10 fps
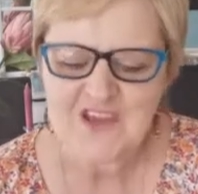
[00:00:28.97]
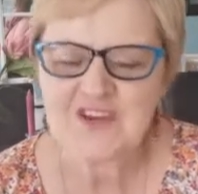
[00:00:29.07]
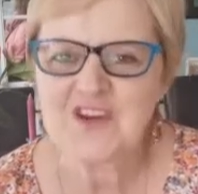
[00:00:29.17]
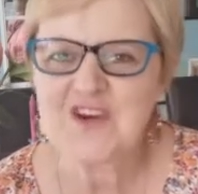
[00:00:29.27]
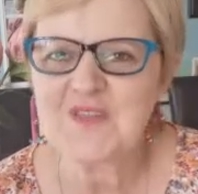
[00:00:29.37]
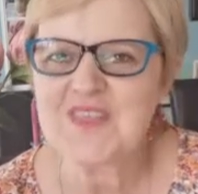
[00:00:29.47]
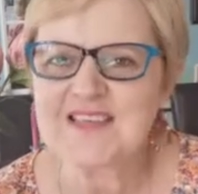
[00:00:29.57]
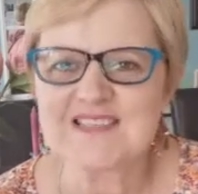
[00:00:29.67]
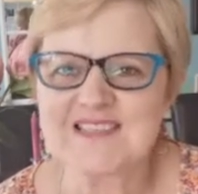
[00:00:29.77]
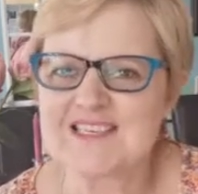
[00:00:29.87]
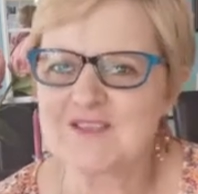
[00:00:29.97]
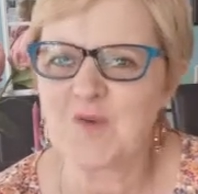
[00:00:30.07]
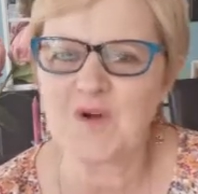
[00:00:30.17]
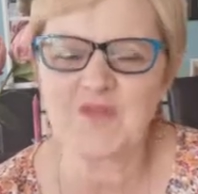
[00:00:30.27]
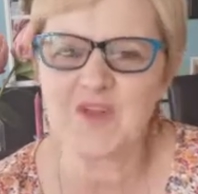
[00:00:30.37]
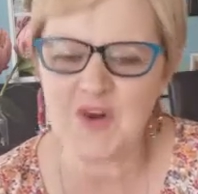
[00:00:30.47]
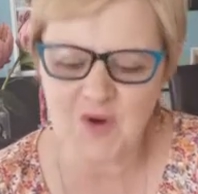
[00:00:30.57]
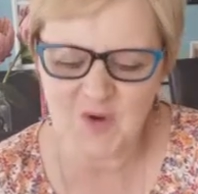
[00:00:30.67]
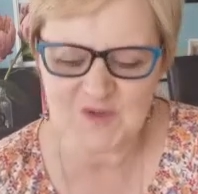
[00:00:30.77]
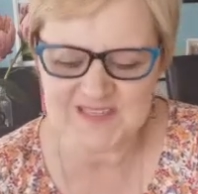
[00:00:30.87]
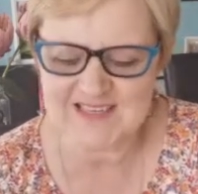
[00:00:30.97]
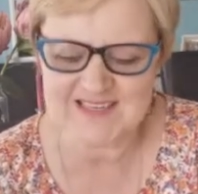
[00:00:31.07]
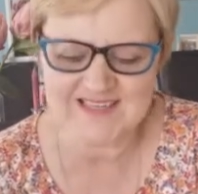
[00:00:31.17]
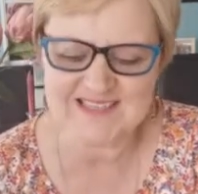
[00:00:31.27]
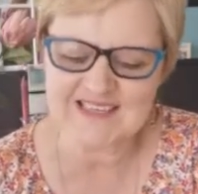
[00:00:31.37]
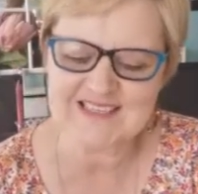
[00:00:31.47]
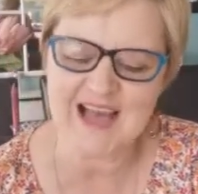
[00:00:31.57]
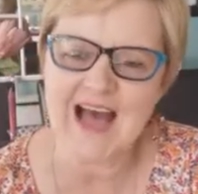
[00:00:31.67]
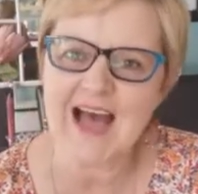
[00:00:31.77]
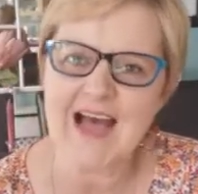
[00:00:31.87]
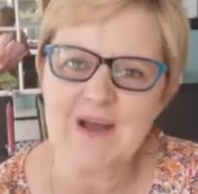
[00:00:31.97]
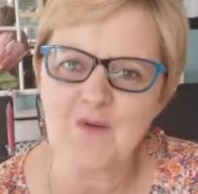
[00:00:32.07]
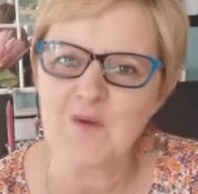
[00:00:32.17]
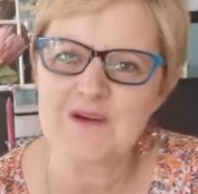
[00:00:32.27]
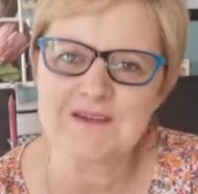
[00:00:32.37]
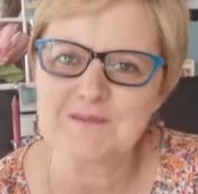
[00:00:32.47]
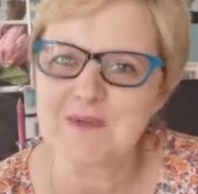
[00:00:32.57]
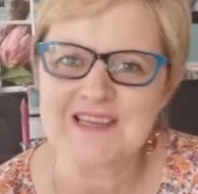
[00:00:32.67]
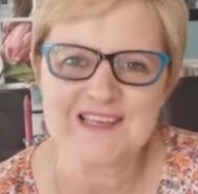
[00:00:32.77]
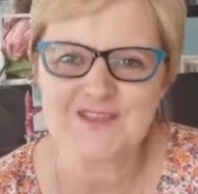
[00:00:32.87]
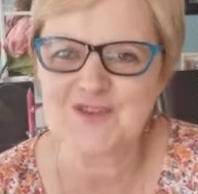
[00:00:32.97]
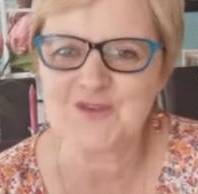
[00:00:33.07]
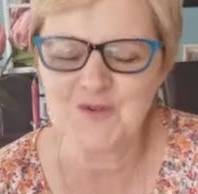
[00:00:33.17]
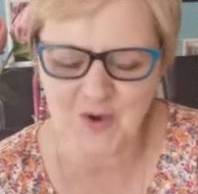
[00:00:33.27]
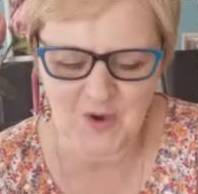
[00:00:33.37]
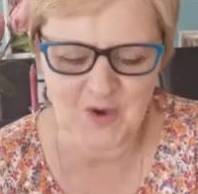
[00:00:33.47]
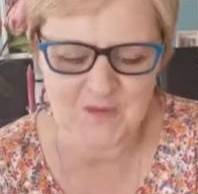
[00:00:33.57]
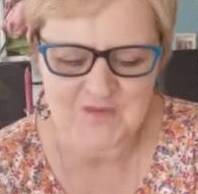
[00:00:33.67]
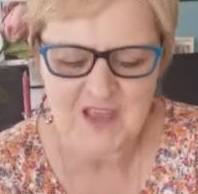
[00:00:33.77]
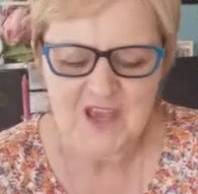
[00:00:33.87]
You know, this is what the Lord says. He says, I will be to her.